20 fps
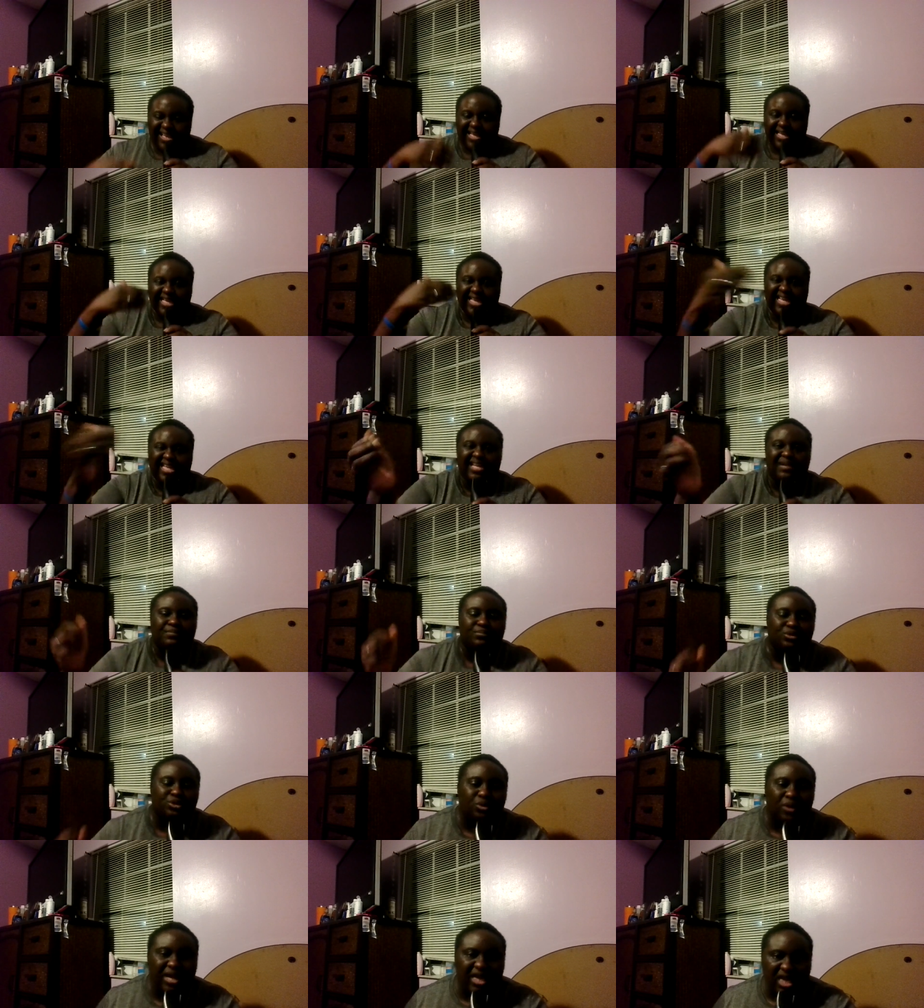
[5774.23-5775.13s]
keep
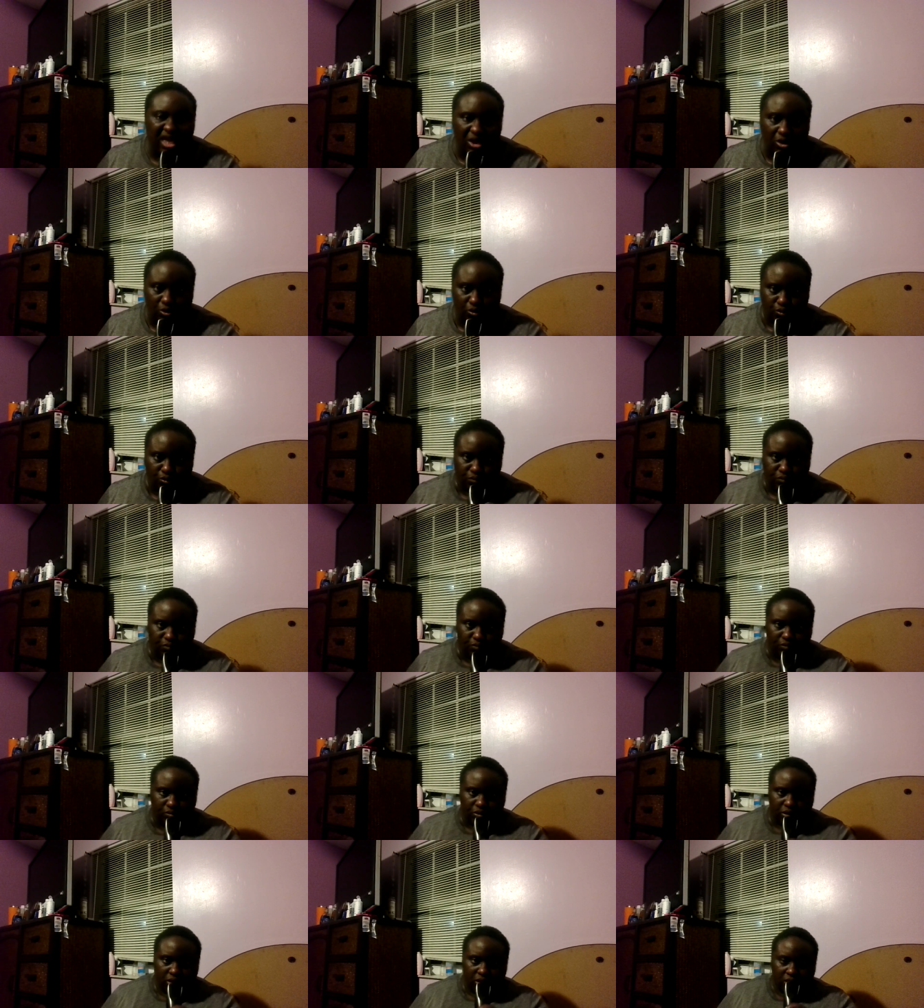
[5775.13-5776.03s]
doing you.
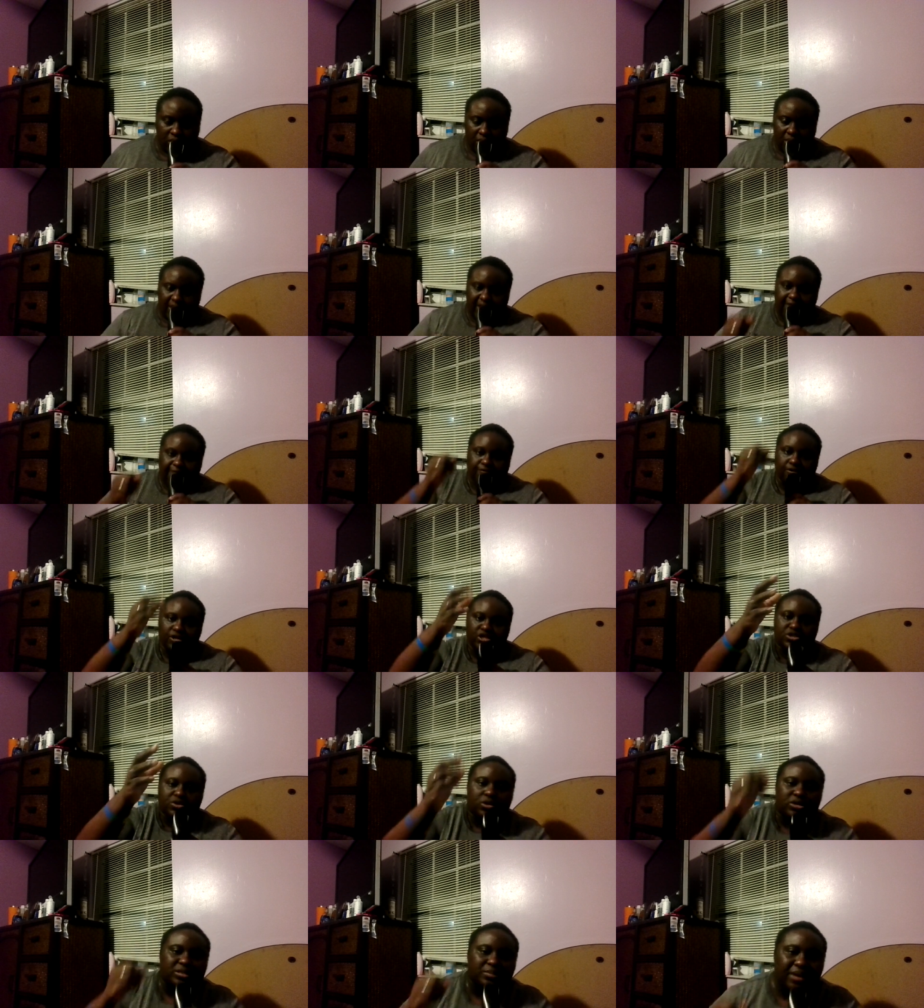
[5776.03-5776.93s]
If you're
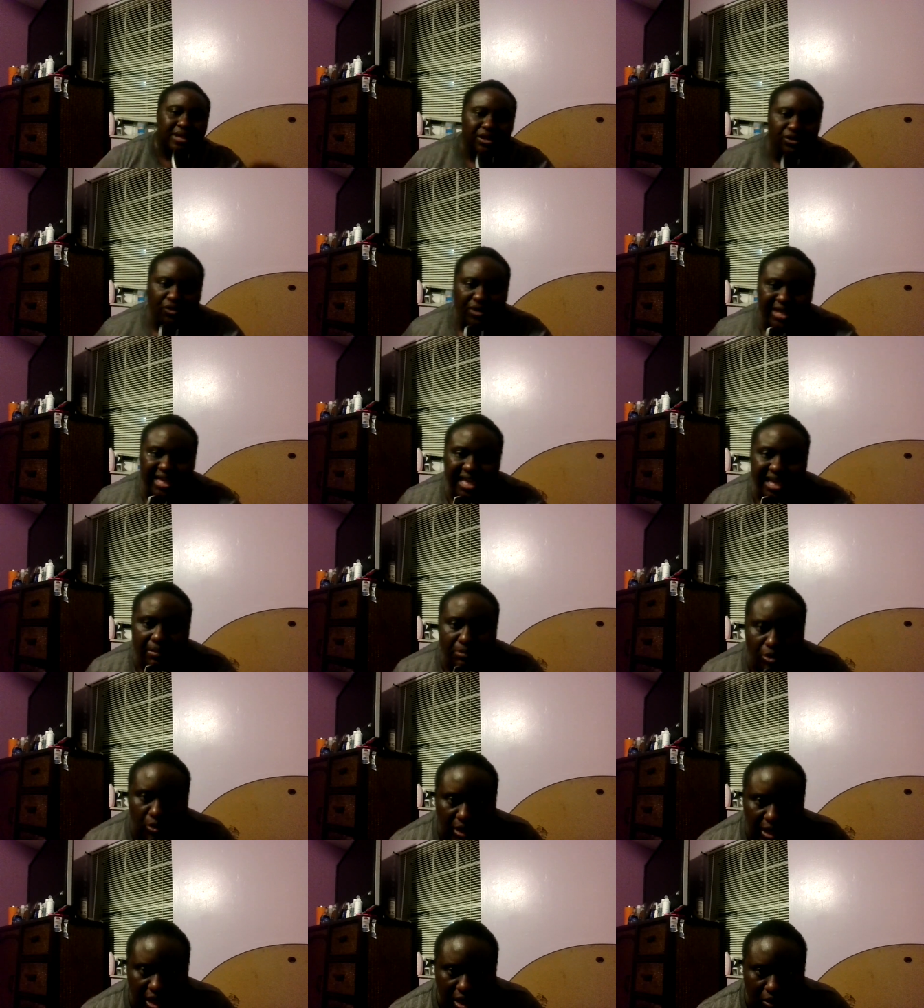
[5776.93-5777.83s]
chosen medical, keep
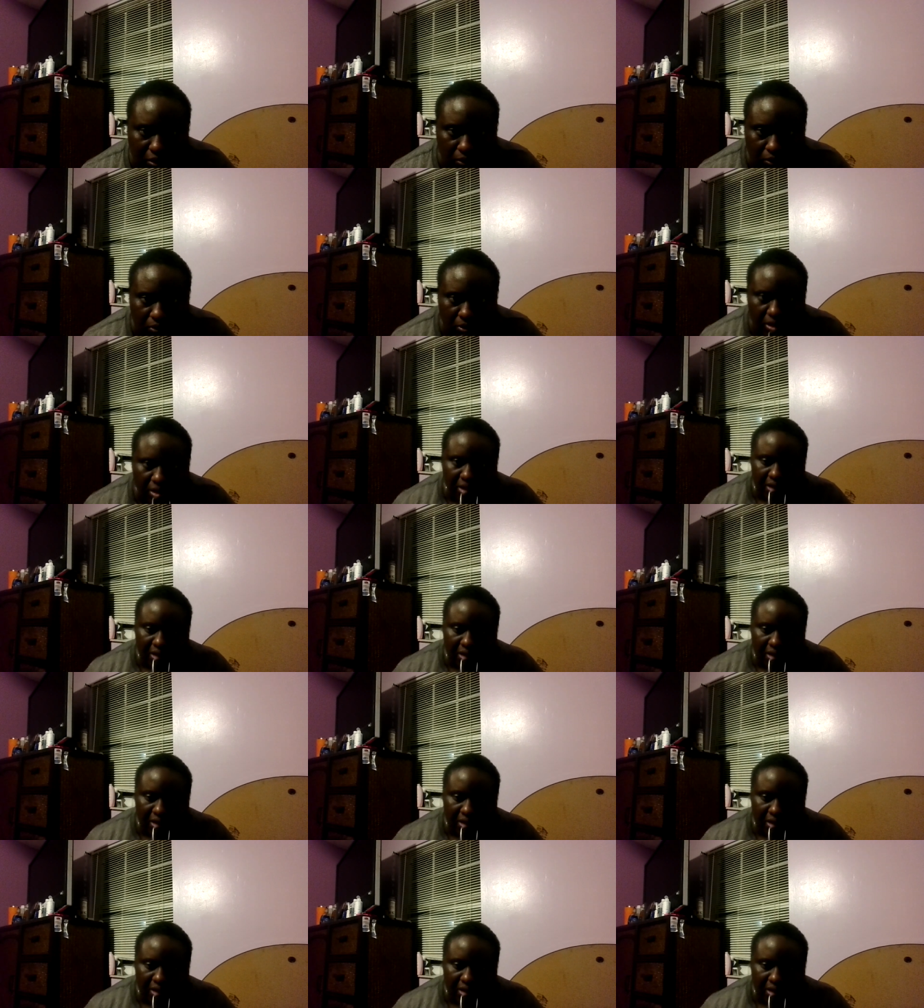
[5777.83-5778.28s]
doing you.